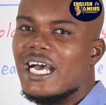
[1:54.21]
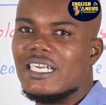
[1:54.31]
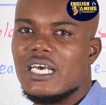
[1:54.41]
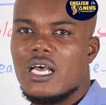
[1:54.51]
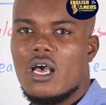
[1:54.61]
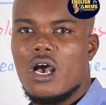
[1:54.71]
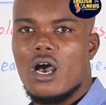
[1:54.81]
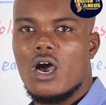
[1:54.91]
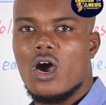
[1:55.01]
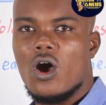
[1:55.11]
on.
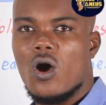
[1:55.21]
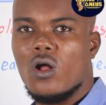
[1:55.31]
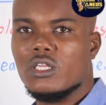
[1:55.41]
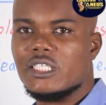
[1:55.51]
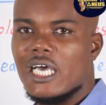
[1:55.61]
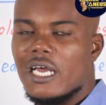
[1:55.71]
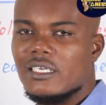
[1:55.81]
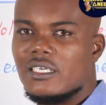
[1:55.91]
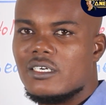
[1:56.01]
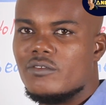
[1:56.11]
Hold
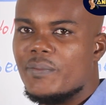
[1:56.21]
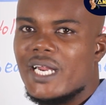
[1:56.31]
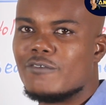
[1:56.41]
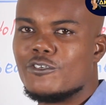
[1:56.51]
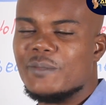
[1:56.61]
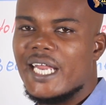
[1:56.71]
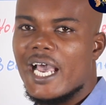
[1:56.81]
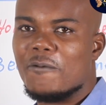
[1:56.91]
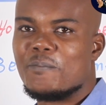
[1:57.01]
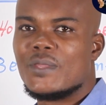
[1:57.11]
on. Repeat after me
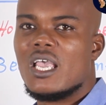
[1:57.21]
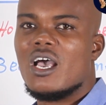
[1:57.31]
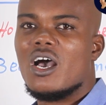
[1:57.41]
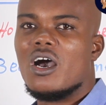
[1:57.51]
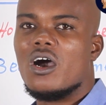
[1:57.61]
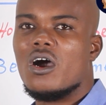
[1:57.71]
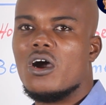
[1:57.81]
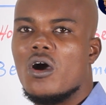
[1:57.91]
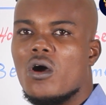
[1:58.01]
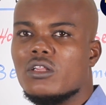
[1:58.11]
now.
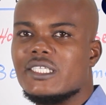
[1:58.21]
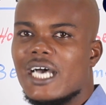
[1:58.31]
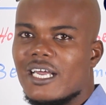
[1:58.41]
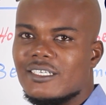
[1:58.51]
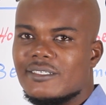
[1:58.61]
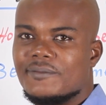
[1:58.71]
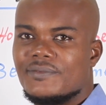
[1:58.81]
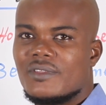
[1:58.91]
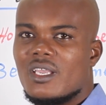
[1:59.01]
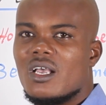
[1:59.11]
Hold on.
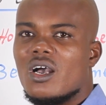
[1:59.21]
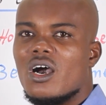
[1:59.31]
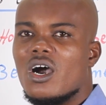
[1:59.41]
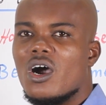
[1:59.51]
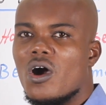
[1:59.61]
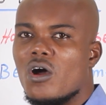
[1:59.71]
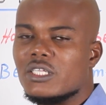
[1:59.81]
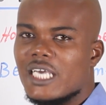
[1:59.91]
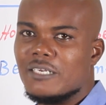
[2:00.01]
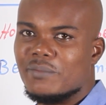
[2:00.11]

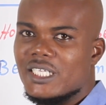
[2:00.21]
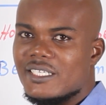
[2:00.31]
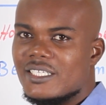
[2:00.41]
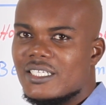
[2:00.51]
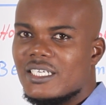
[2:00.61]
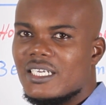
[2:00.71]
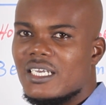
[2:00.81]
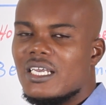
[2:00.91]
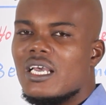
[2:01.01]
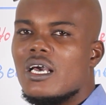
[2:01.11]
Hold on please.
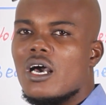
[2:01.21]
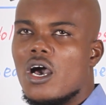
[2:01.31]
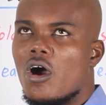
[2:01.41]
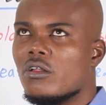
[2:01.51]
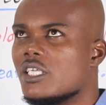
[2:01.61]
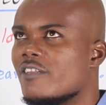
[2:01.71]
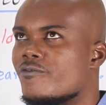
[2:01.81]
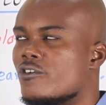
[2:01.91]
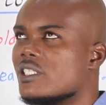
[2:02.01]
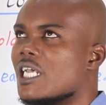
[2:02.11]
Hold on
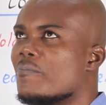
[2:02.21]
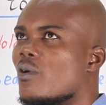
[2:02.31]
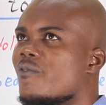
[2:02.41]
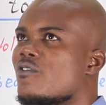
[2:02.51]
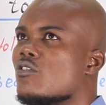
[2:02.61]
for example if